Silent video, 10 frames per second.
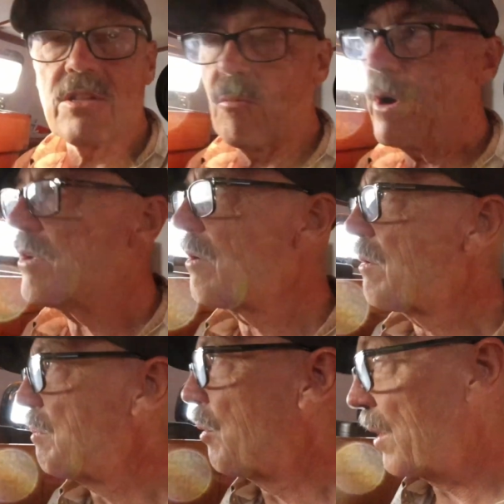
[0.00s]
to the weather
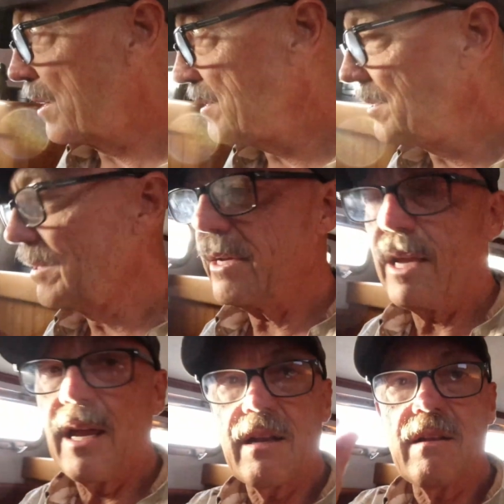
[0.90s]
report,
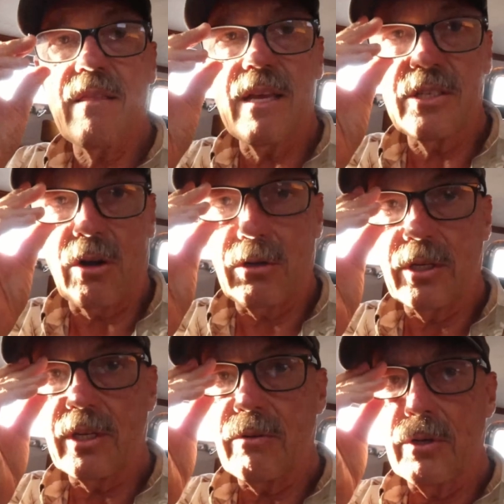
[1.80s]
and things aren't
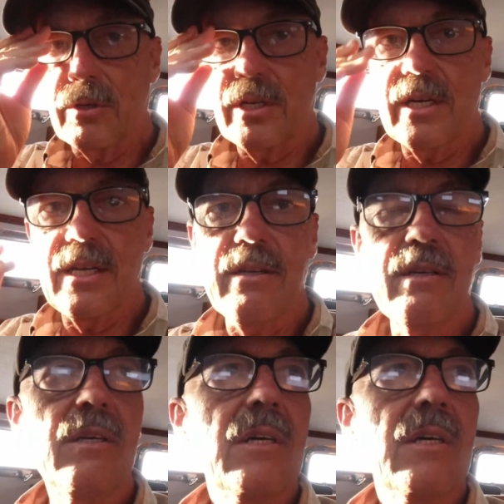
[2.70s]
looking real good.